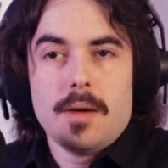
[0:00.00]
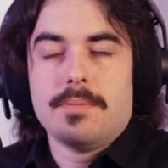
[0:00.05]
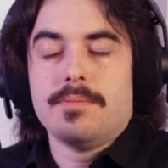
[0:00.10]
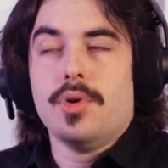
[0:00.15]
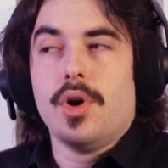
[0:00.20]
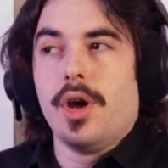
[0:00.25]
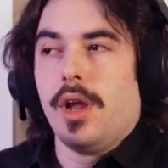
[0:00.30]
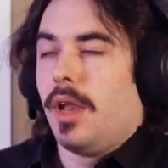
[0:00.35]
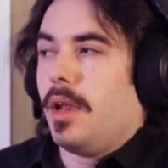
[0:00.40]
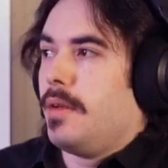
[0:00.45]

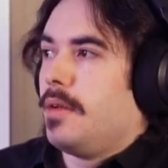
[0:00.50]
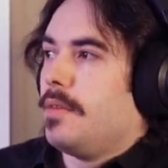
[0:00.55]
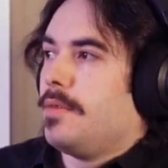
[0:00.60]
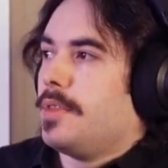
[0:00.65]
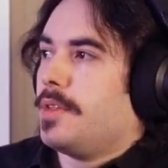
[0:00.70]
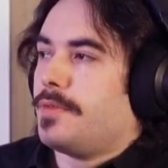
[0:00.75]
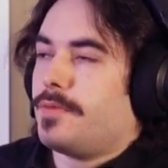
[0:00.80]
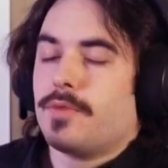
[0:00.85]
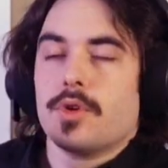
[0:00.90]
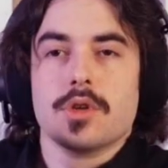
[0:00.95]
But
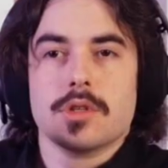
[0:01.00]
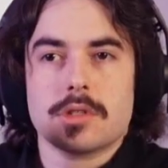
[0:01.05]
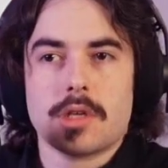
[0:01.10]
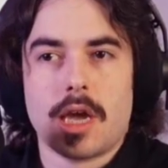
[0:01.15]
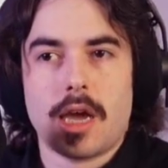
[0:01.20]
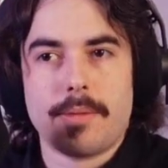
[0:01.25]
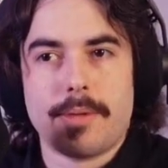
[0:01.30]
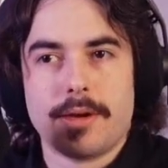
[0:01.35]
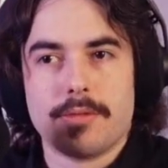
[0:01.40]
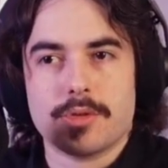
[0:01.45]
the first
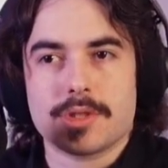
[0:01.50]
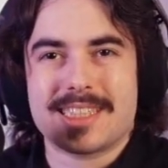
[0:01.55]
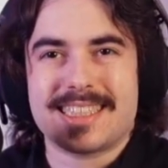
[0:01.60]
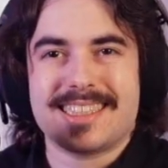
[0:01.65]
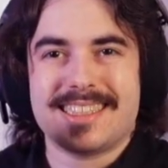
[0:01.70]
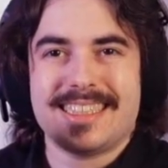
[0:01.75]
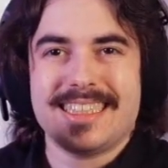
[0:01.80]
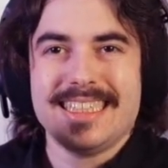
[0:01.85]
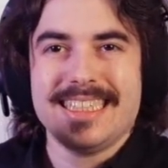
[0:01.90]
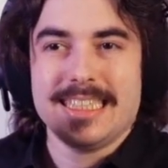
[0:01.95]
time I would
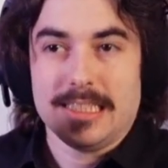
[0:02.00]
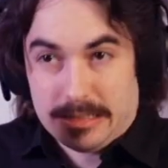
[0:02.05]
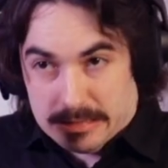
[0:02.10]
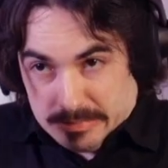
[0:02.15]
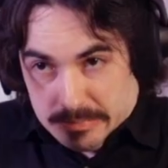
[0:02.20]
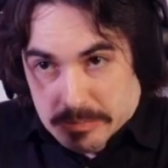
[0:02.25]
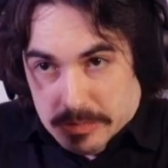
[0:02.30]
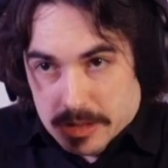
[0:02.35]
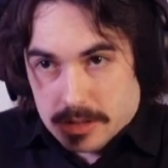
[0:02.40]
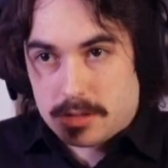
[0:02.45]
see
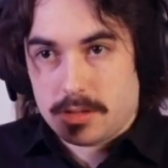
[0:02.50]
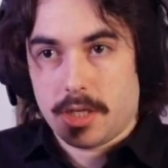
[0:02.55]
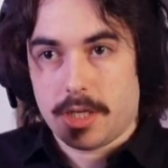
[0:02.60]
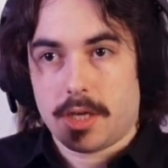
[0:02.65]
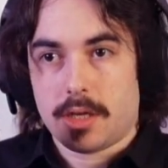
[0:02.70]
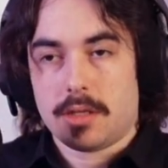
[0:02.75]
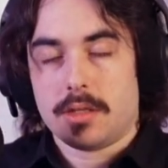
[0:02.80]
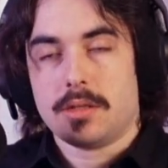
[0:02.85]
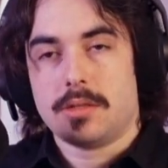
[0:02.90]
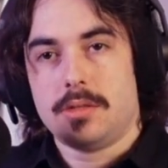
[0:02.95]
somebody like
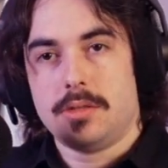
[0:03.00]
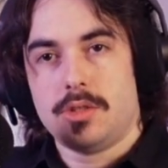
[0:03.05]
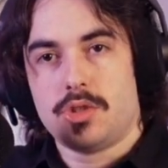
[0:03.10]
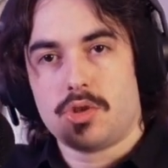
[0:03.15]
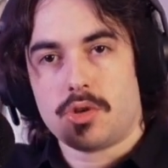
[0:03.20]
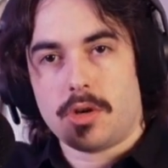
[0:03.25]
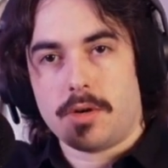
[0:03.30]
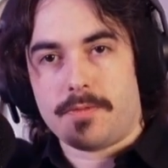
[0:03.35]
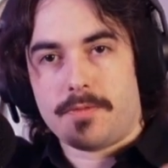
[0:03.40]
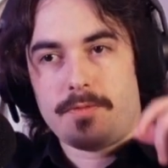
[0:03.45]
a
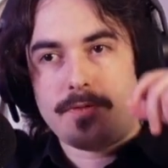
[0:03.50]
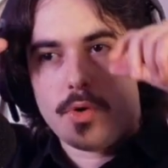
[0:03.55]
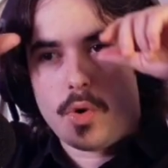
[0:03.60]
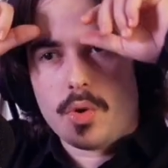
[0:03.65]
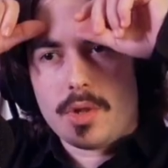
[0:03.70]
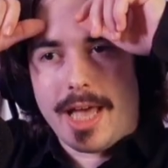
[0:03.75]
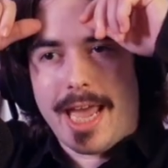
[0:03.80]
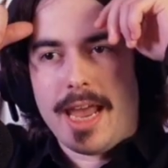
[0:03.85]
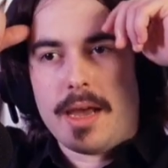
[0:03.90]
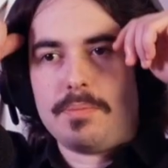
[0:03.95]

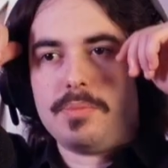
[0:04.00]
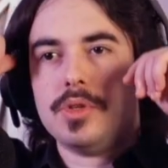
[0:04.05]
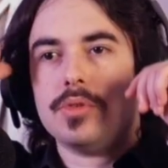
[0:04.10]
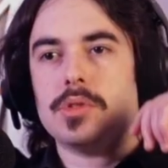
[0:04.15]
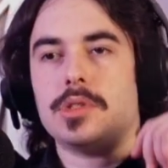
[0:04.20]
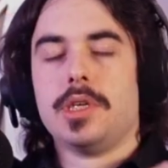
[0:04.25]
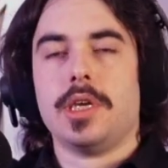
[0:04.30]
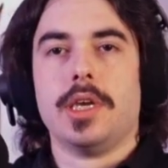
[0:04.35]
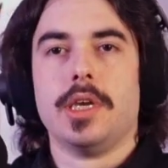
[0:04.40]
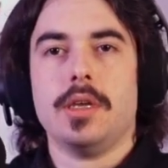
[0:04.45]
full
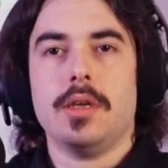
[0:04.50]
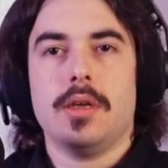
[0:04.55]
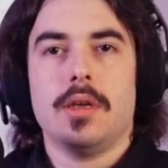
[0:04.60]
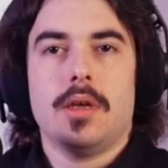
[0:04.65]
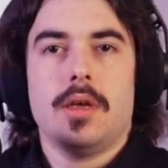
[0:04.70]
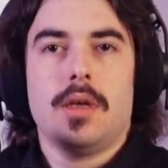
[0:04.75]
amputee,